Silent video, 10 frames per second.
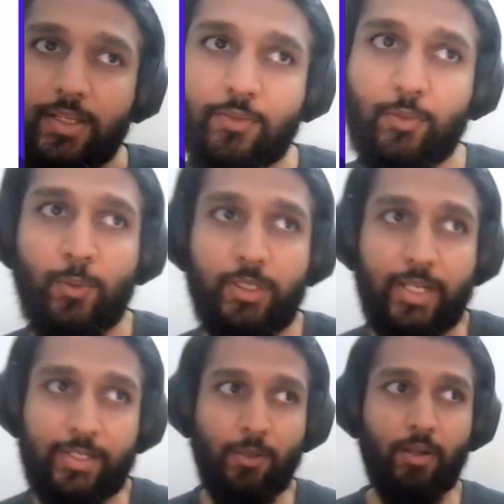So
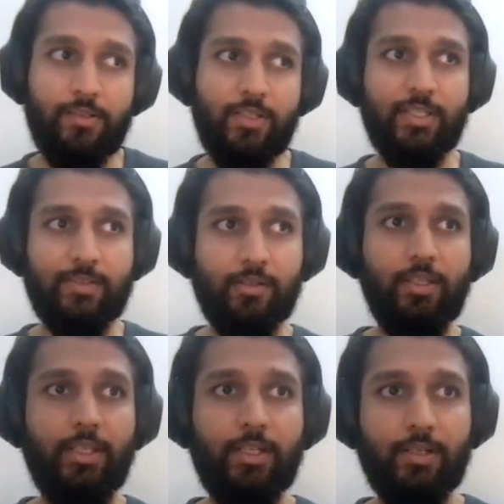technology is
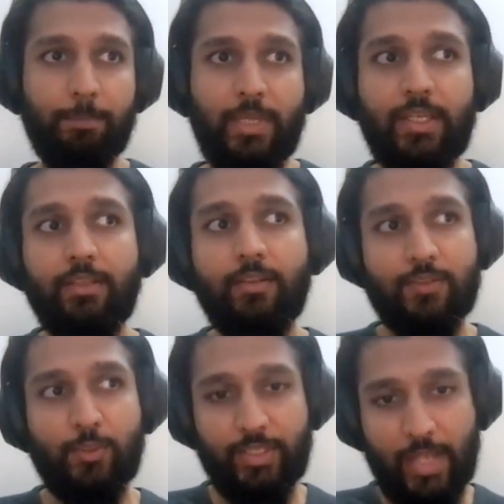really a
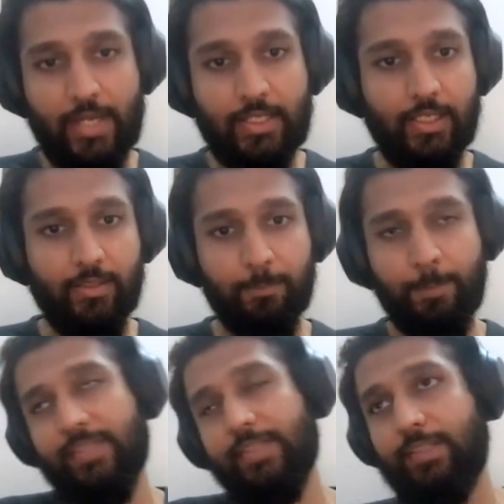means to get
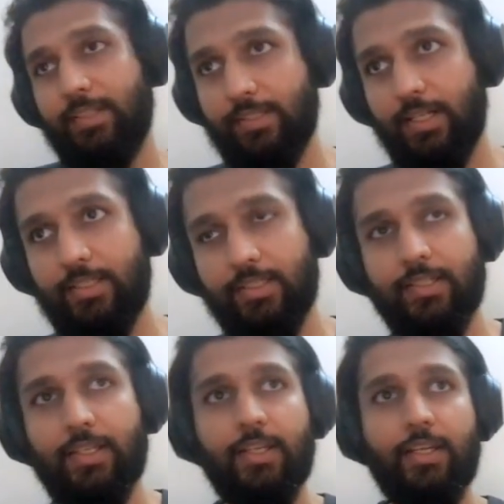business results.
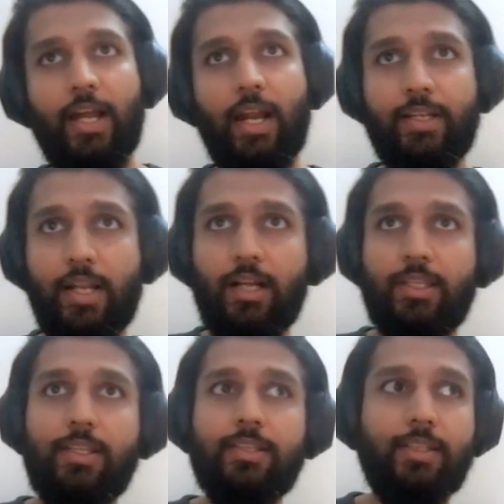And in our
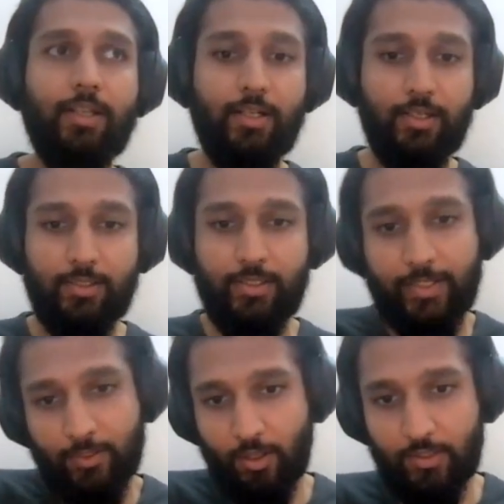case, uh, the
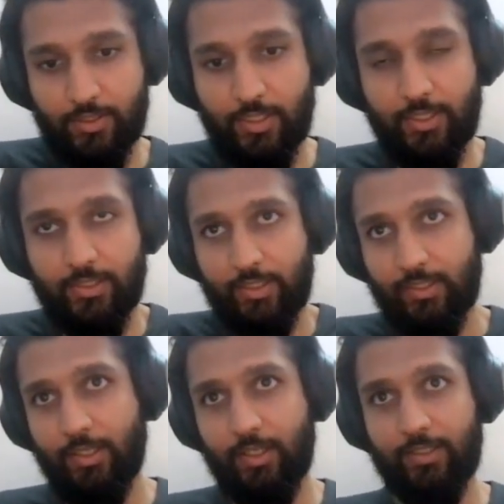technology that
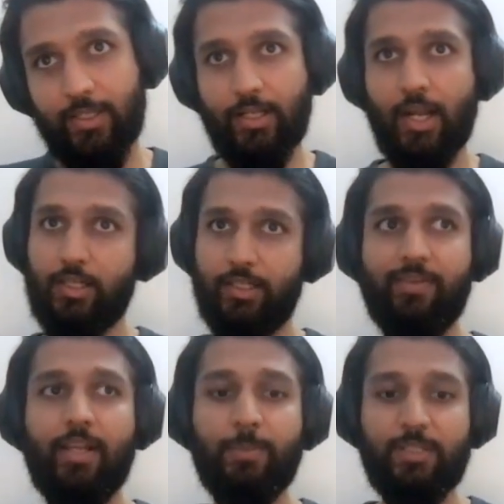uh, that our
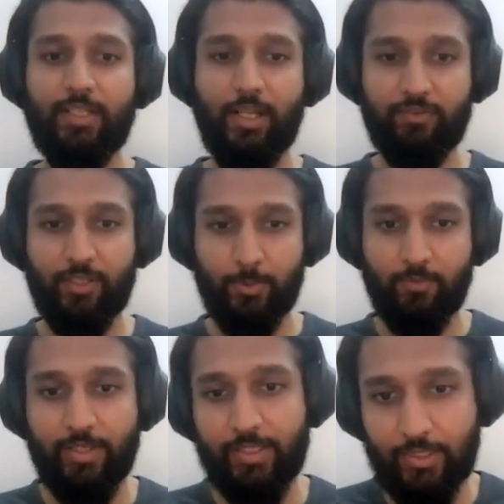developers are comfortable
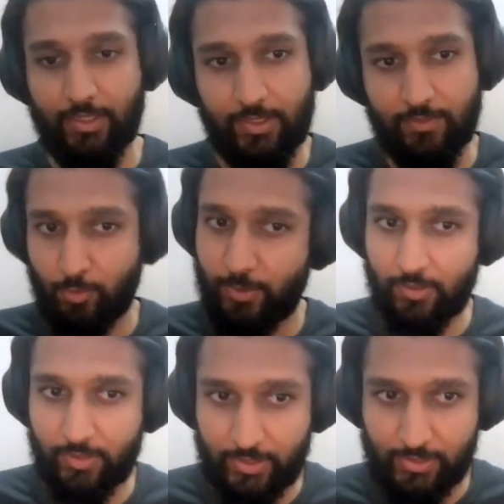with is Ruby
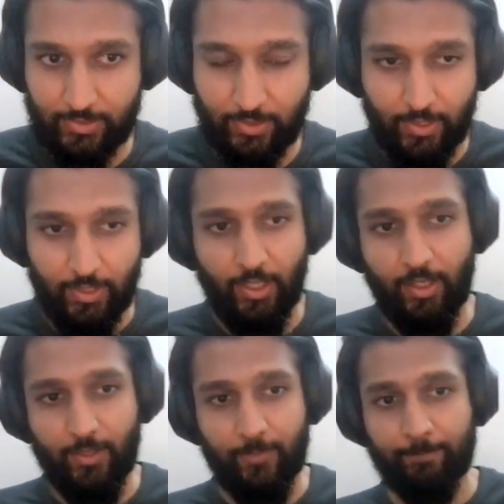on Rails.
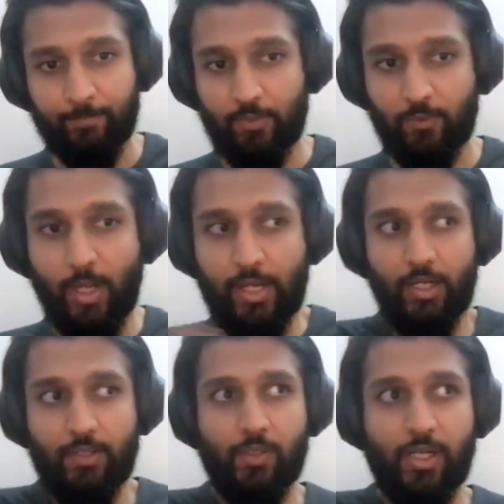Um, so at
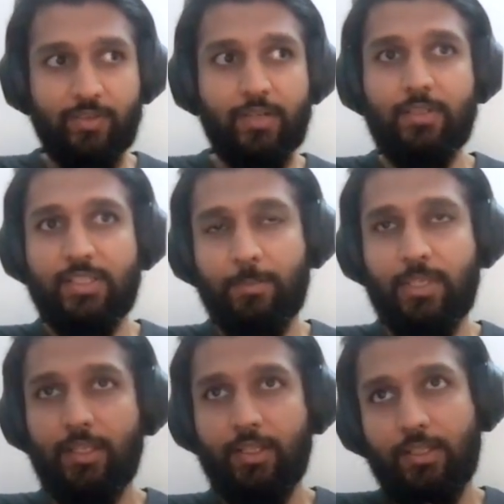Hasura, whenever
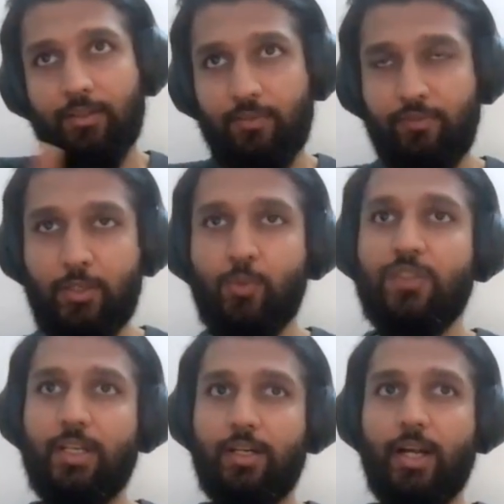something the, we
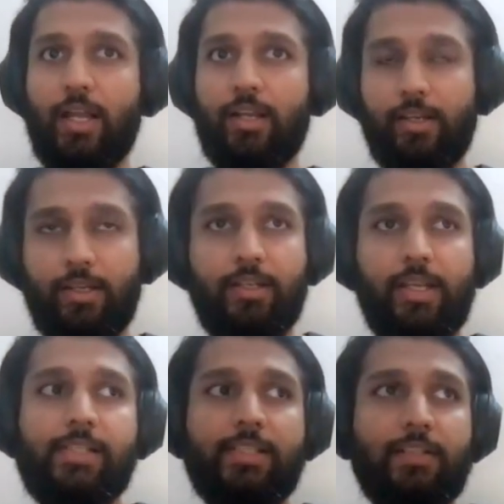use uh, our
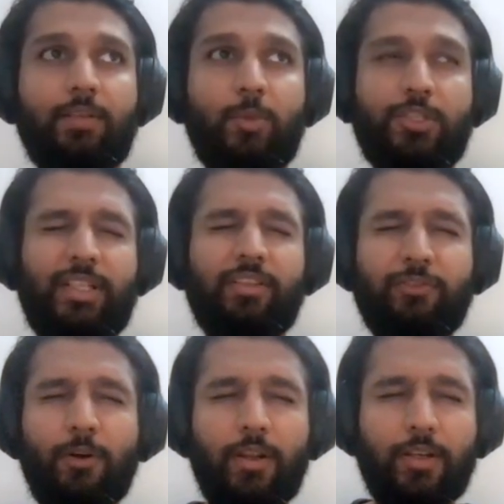Rails server mostly
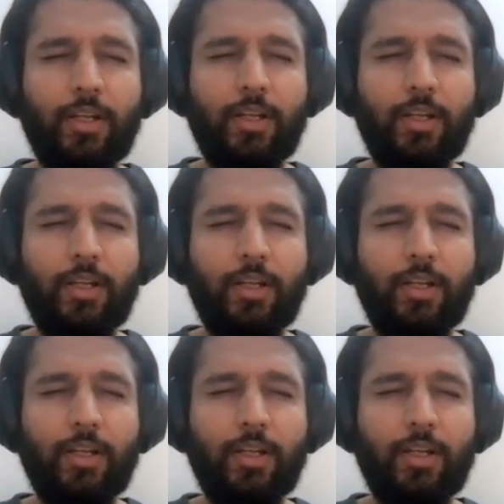for